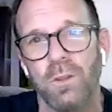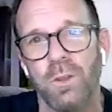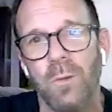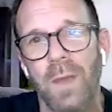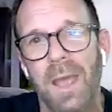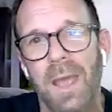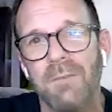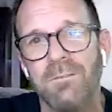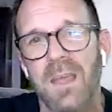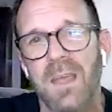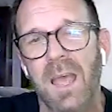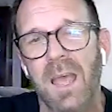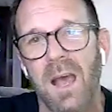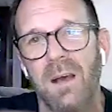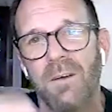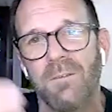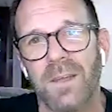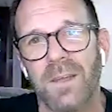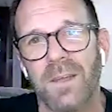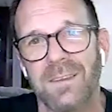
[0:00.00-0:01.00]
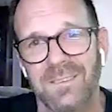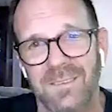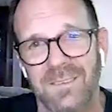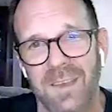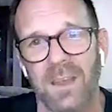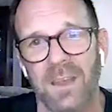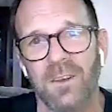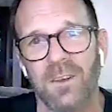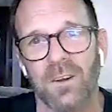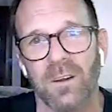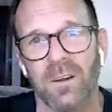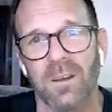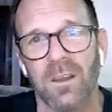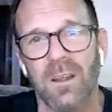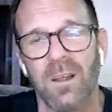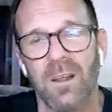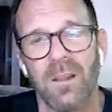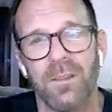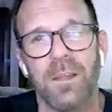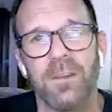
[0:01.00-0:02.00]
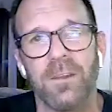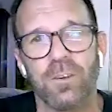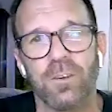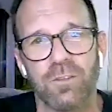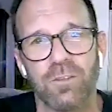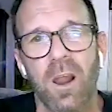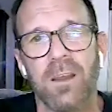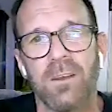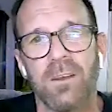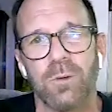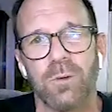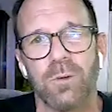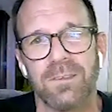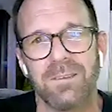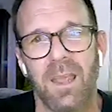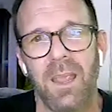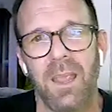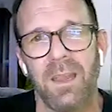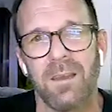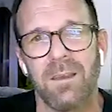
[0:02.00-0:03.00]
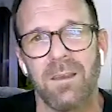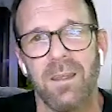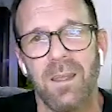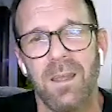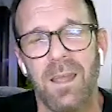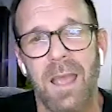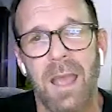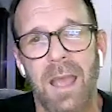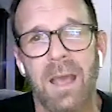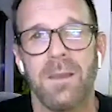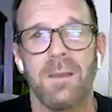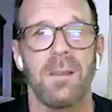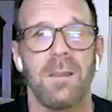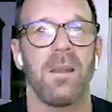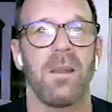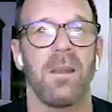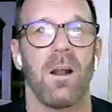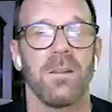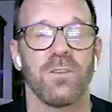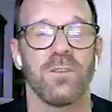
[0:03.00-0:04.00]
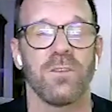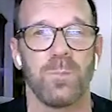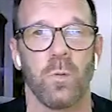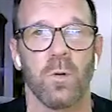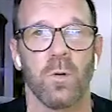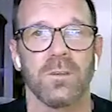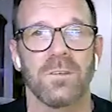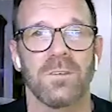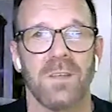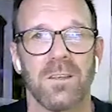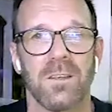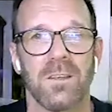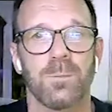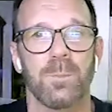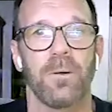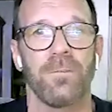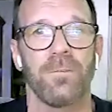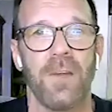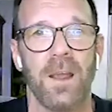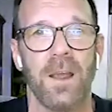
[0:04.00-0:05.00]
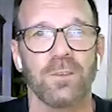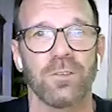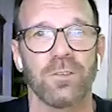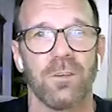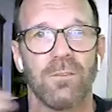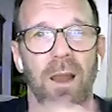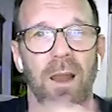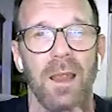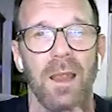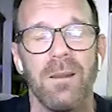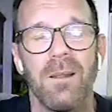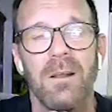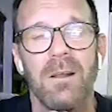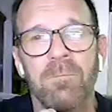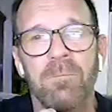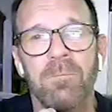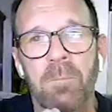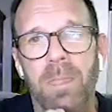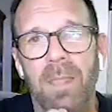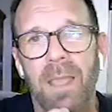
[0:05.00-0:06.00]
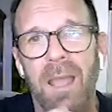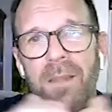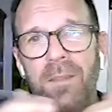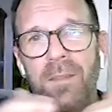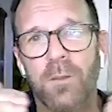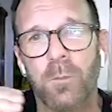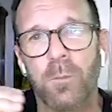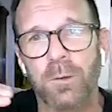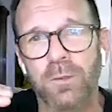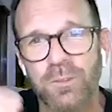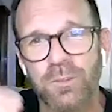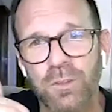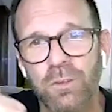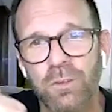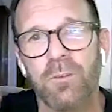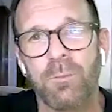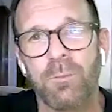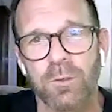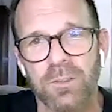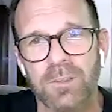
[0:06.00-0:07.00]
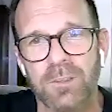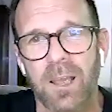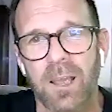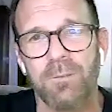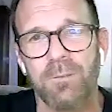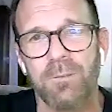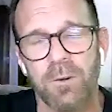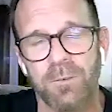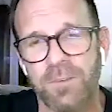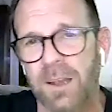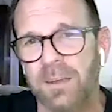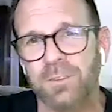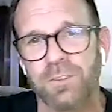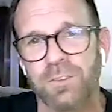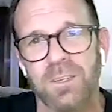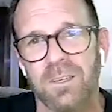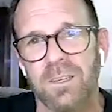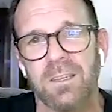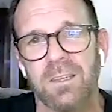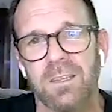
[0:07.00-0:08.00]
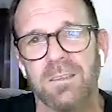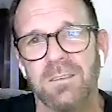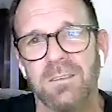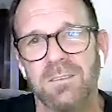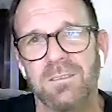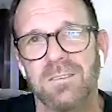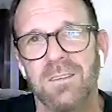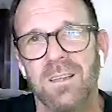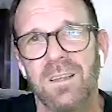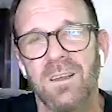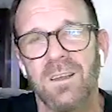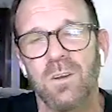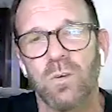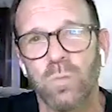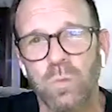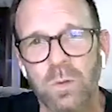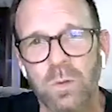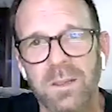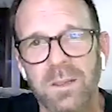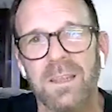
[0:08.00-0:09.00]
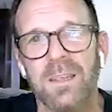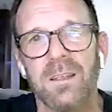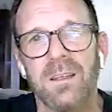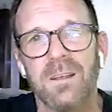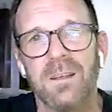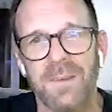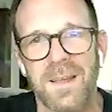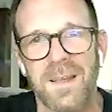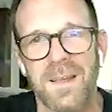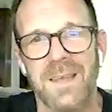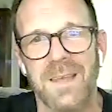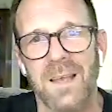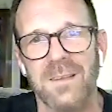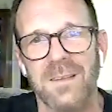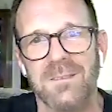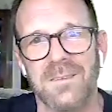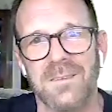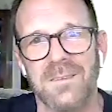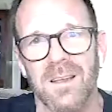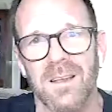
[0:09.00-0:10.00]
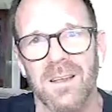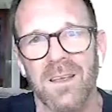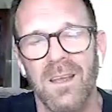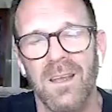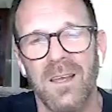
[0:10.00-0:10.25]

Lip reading: You have to have a standard that you're trying to attain. And in sports, it's perfection, right? And the pursuit of perfection is really fantastic.